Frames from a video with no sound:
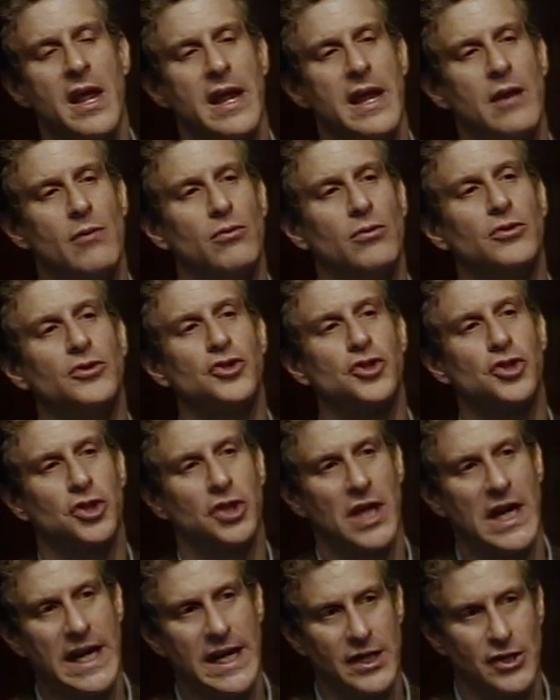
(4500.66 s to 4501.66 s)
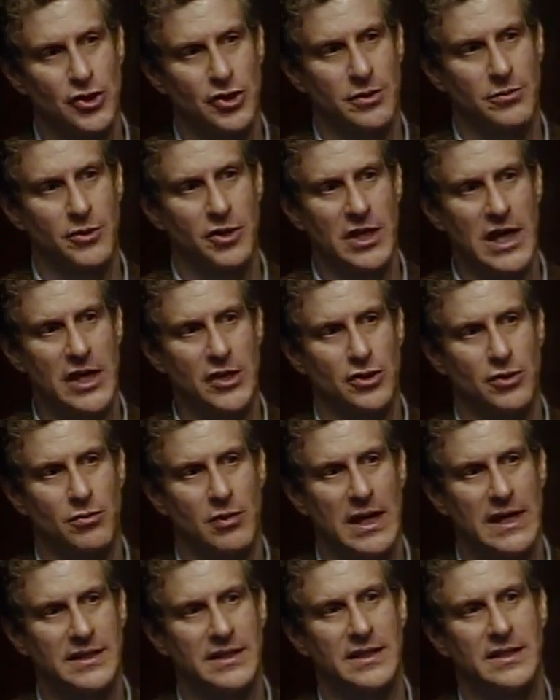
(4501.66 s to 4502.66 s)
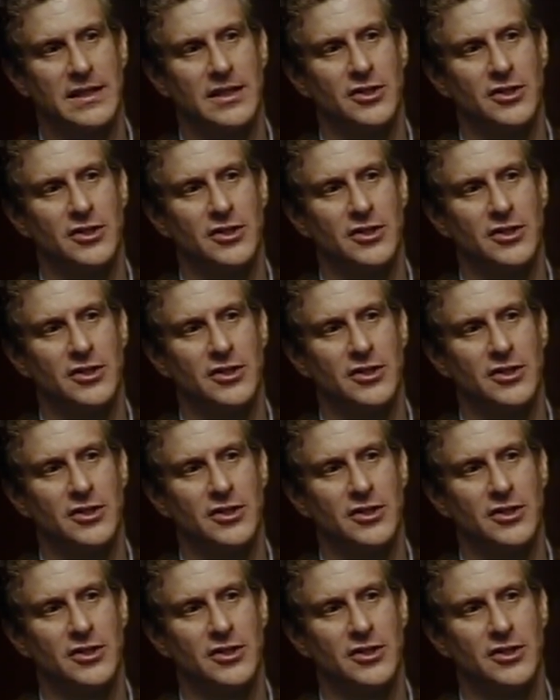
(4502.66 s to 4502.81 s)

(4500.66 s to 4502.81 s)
it will change the mutational process.